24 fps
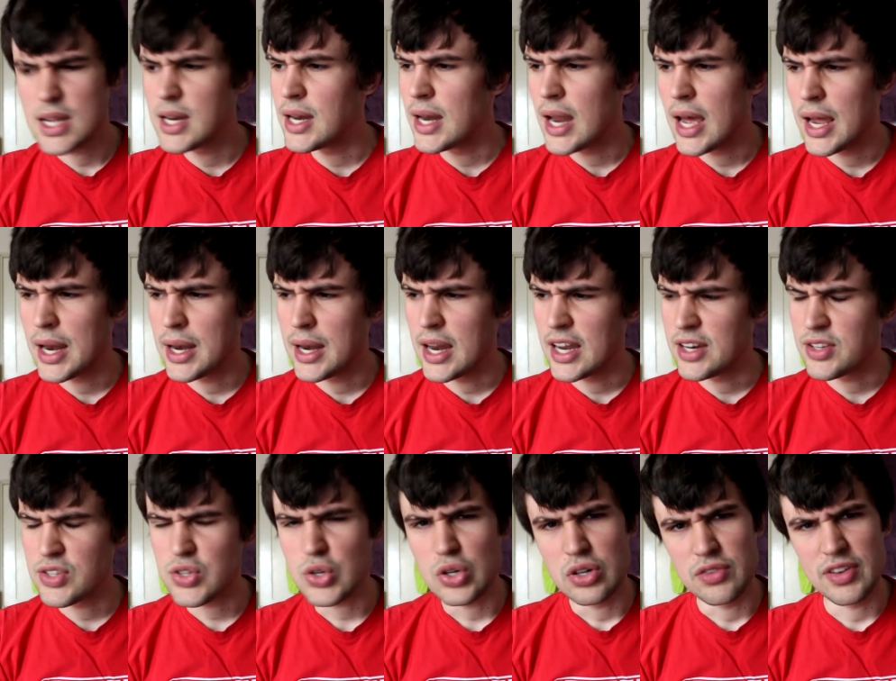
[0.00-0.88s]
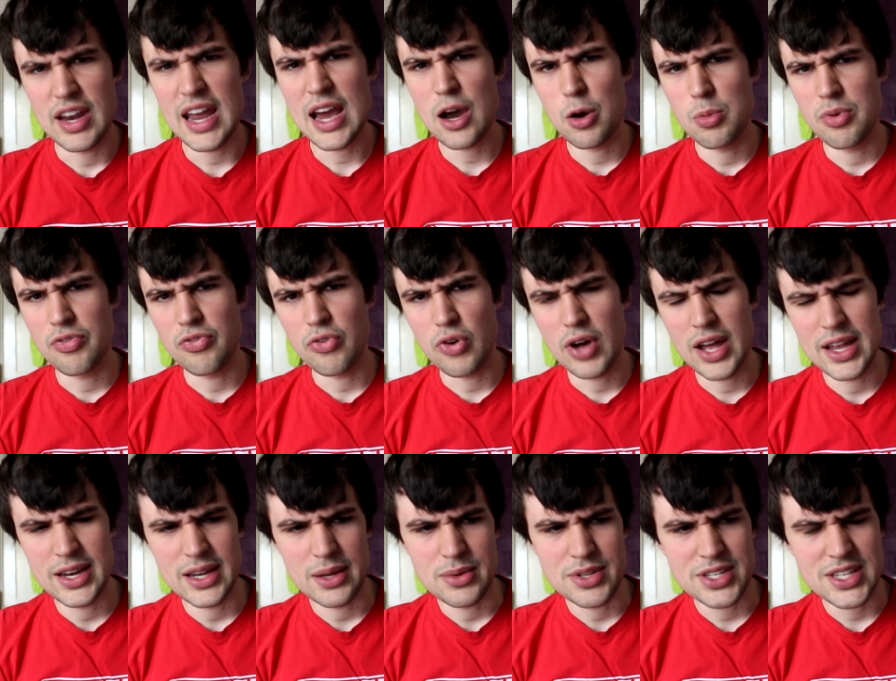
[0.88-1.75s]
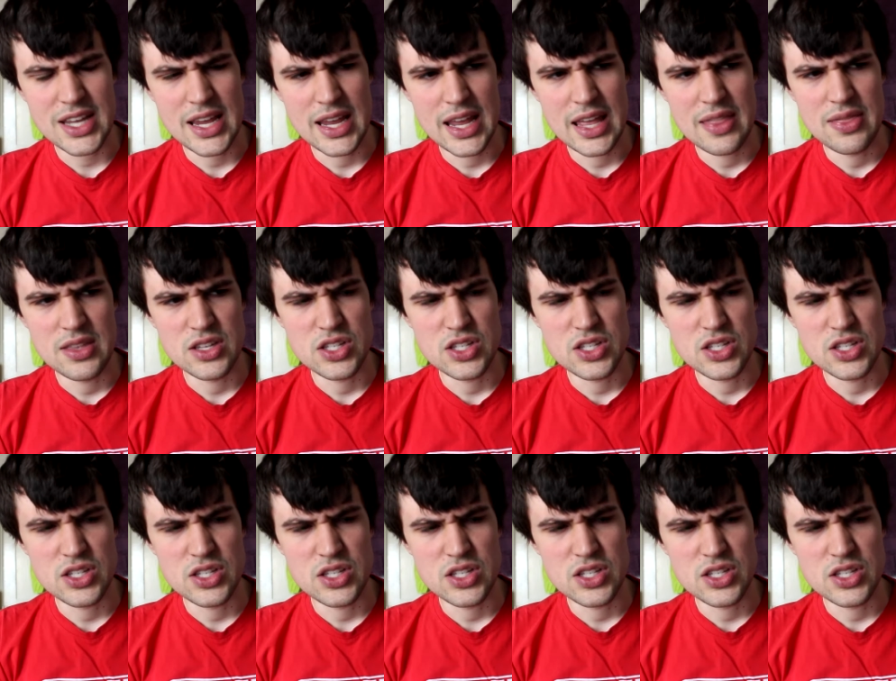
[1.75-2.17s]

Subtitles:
and sort of an hour beforehand I was sitting in